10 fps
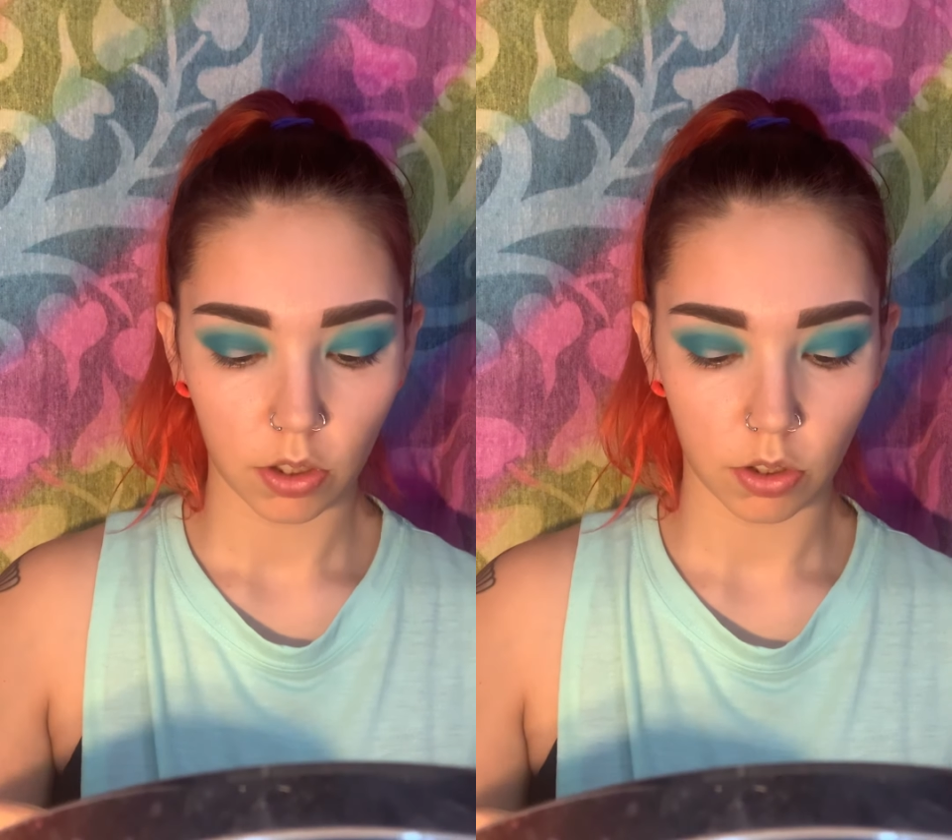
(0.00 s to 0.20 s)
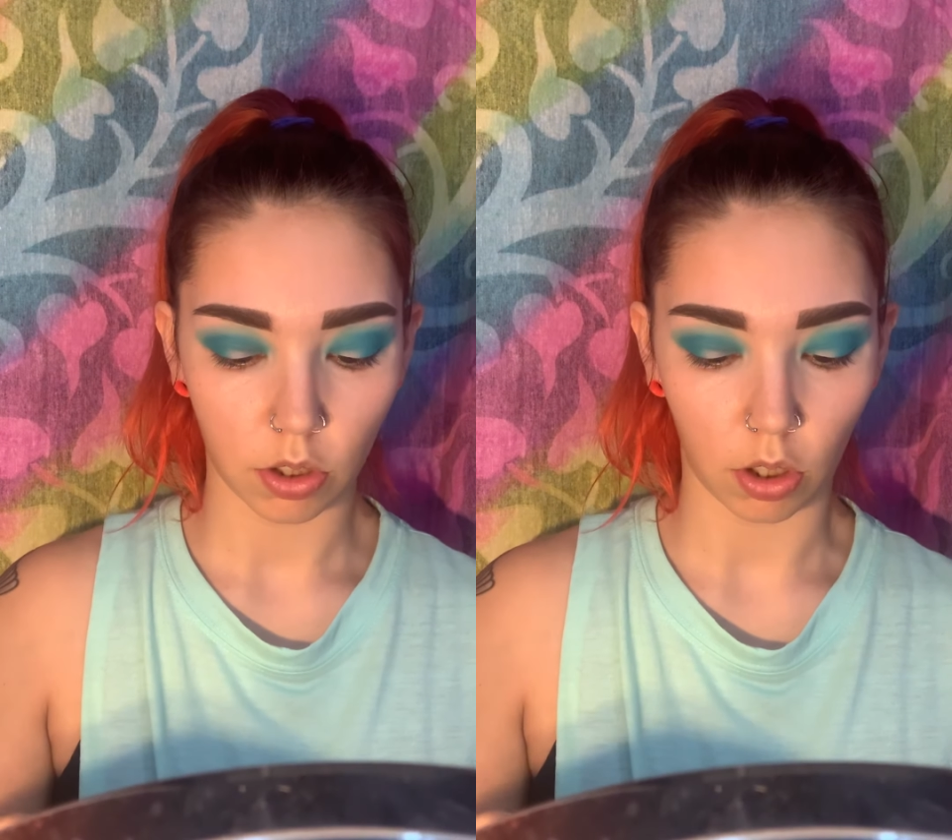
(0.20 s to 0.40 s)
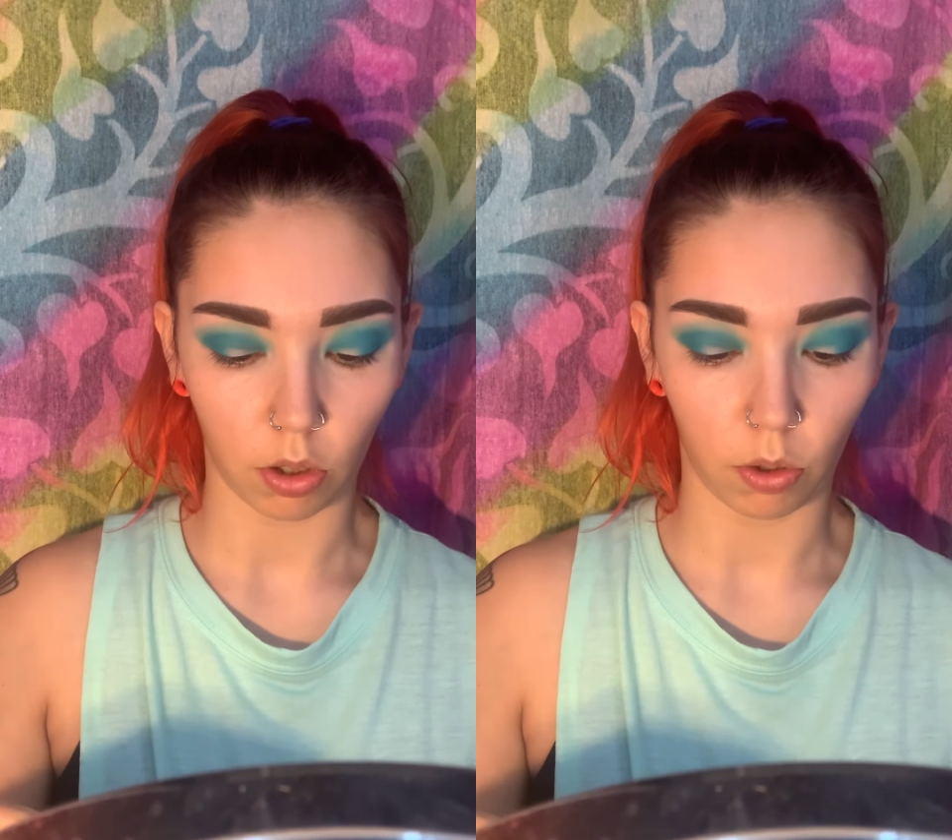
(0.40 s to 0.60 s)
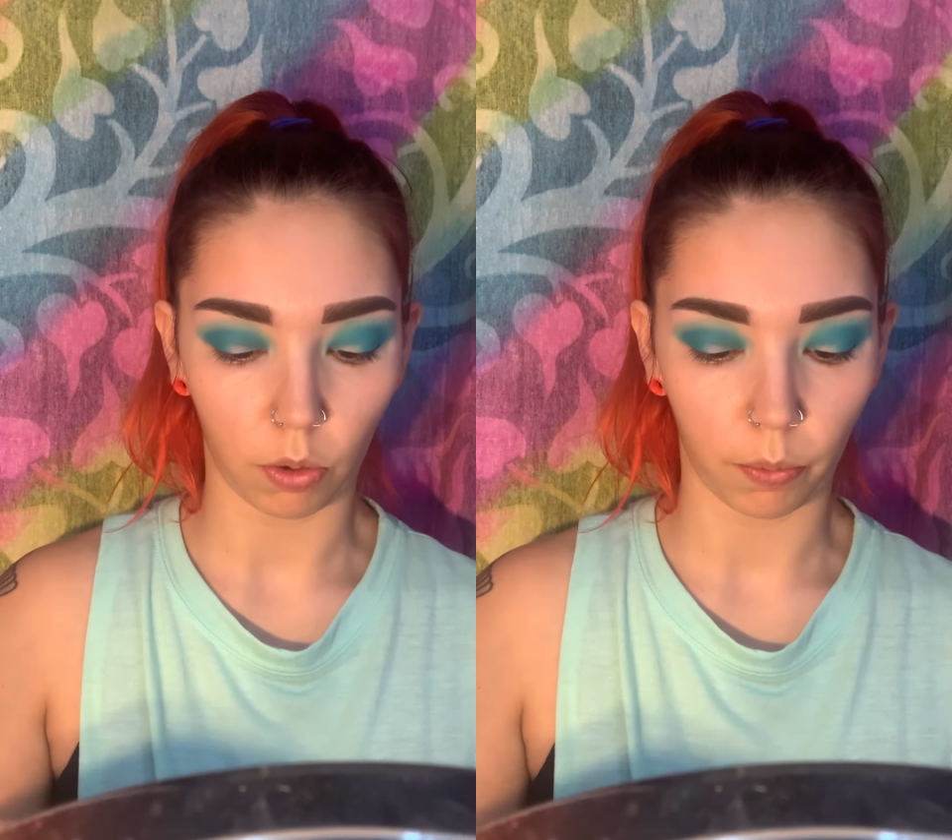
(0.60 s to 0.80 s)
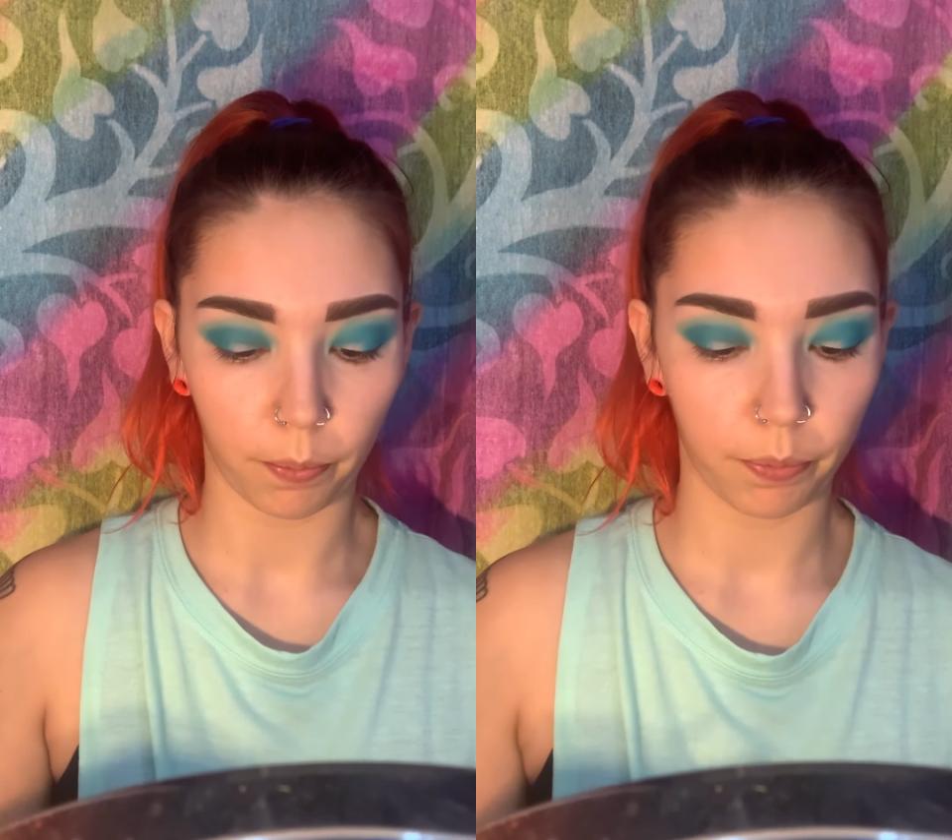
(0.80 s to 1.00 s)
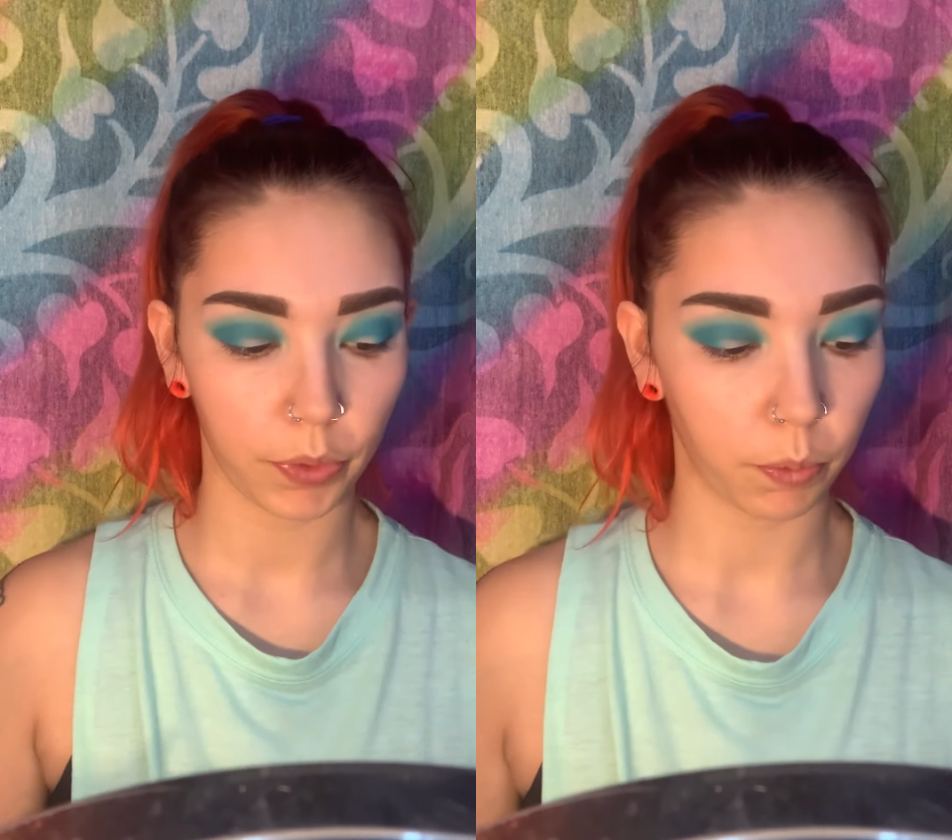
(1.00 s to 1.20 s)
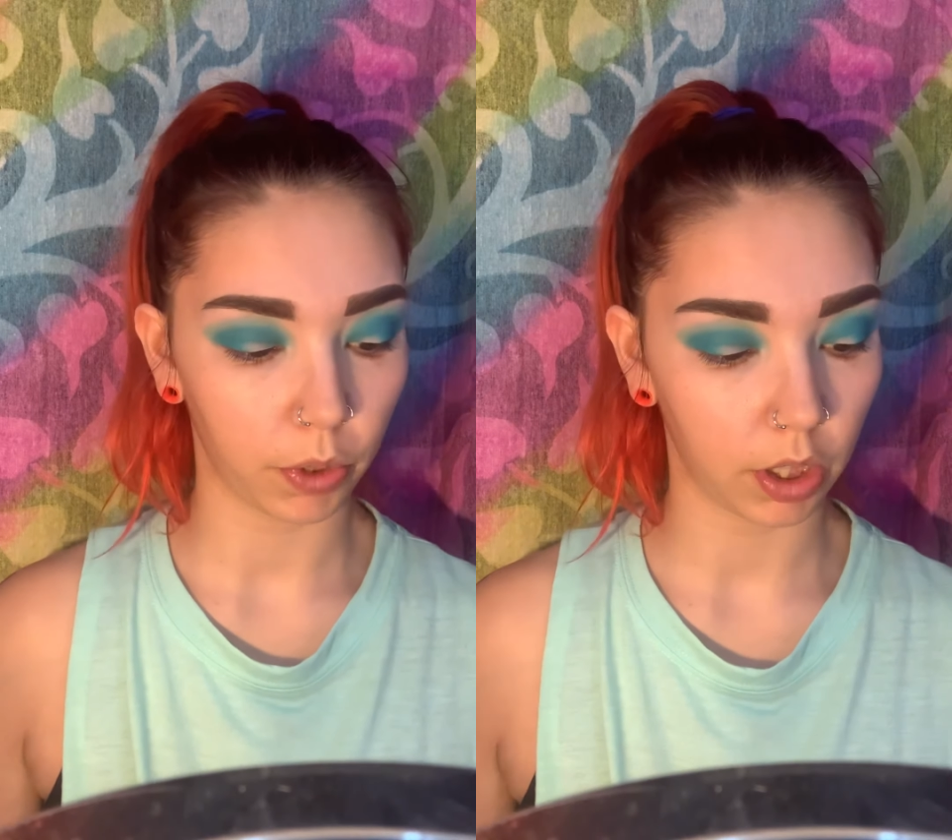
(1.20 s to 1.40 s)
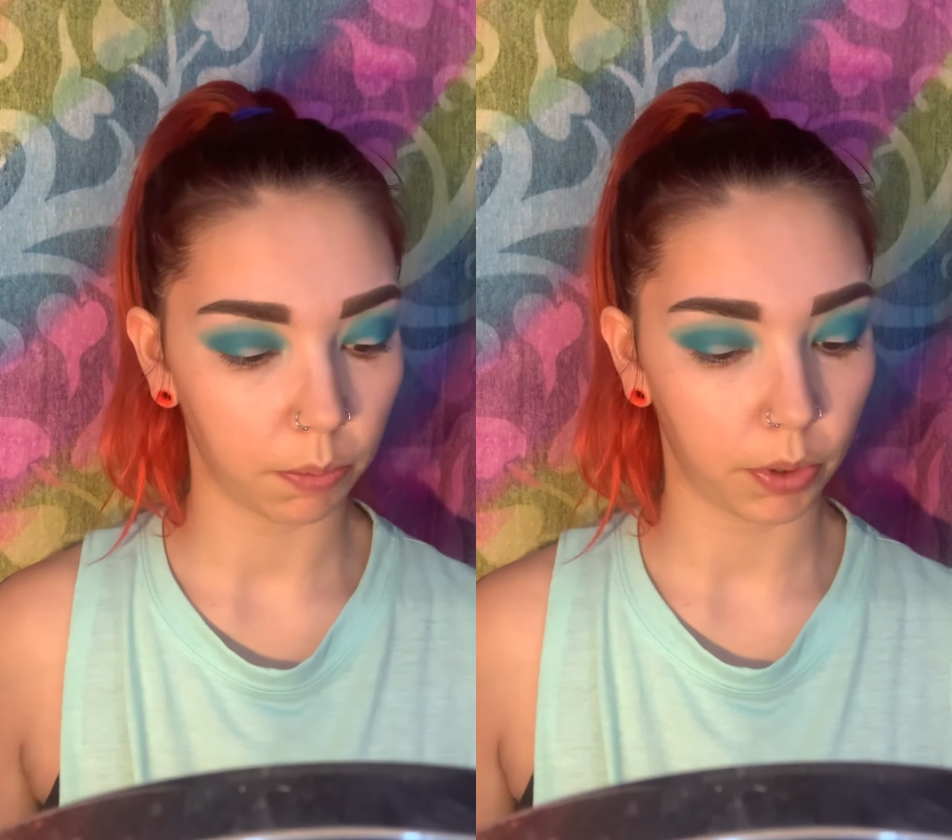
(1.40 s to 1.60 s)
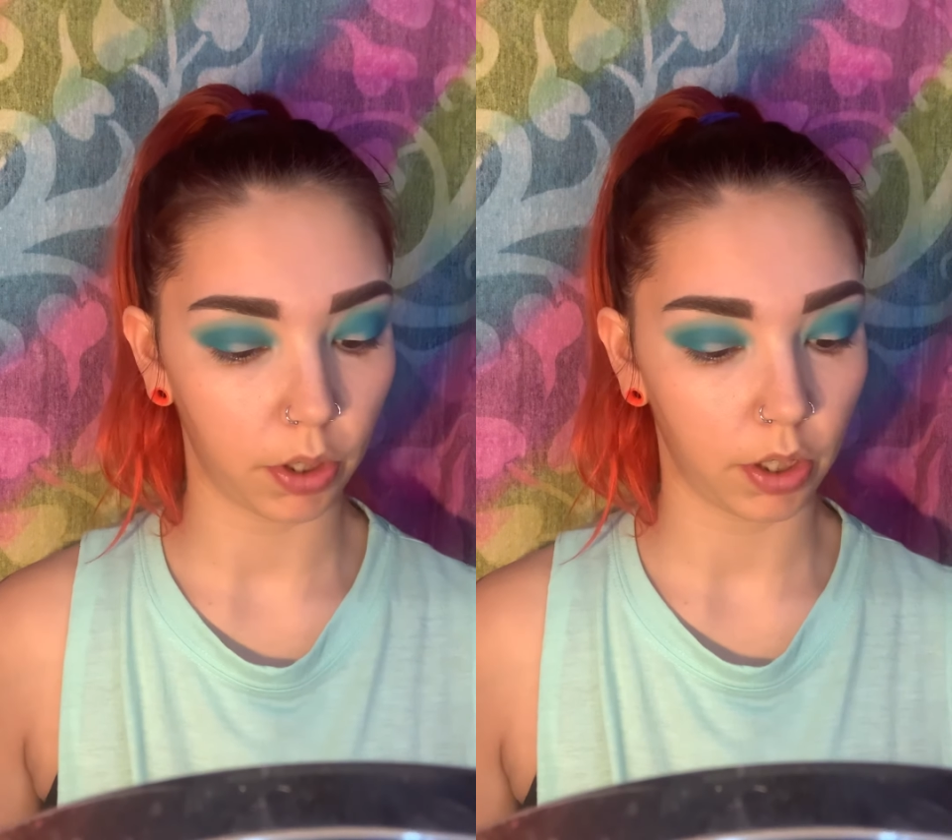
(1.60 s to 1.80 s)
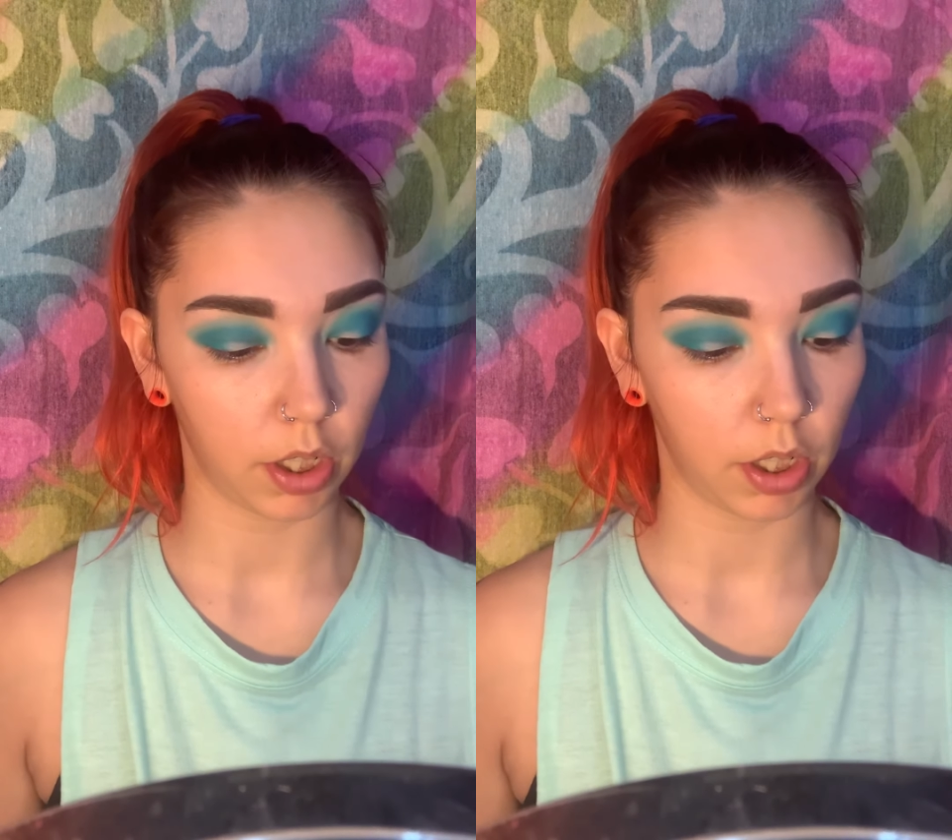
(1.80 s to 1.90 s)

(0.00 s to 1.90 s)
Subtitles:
So we're going to put